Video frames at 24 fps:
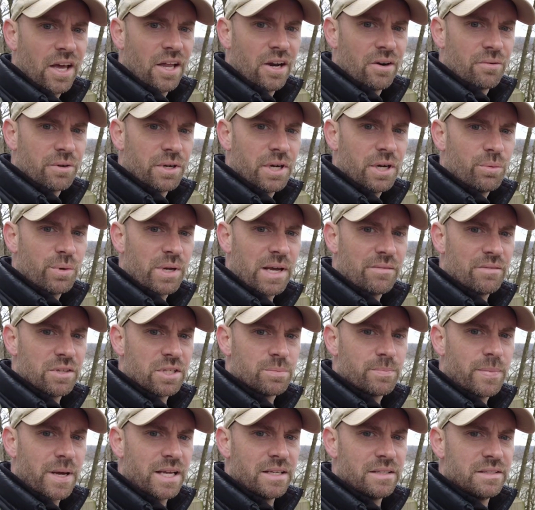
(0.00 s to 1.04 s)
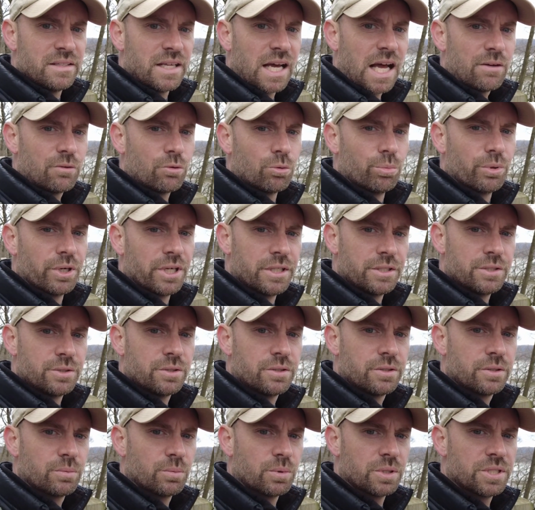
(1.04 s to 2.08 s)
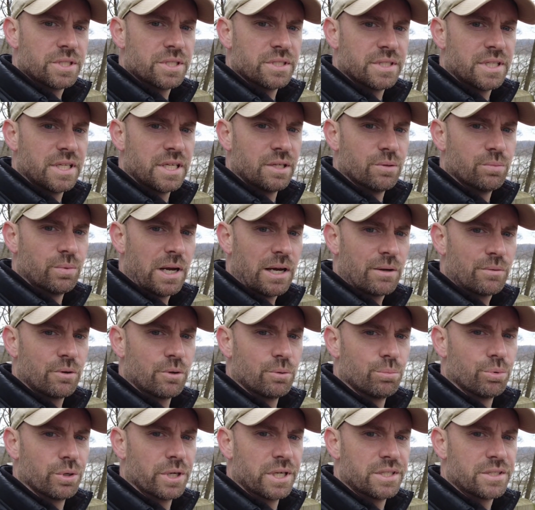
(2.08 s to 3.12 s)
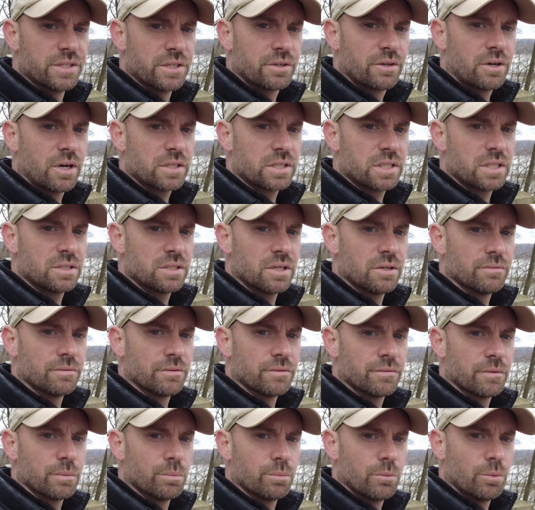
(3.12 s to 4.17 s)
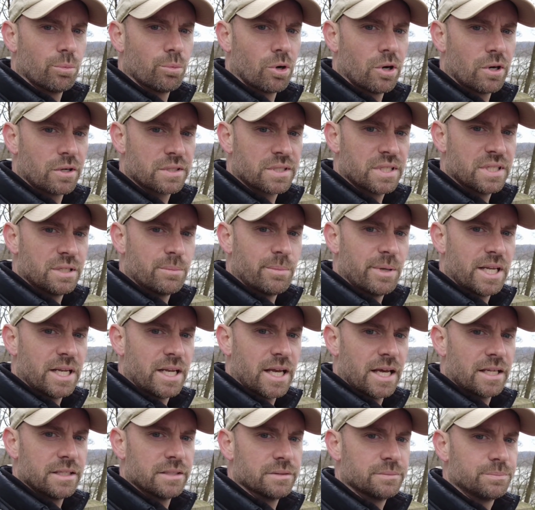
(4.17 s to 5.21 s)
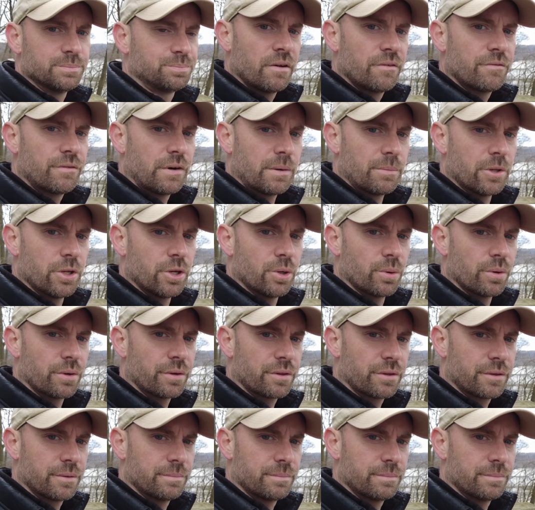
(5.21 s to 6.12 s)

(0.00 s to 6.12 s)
And over here we have the Spuyten Duyvil Bridge, which is the railroad bridge that crosses over from the Bronx into Manhattan from the north.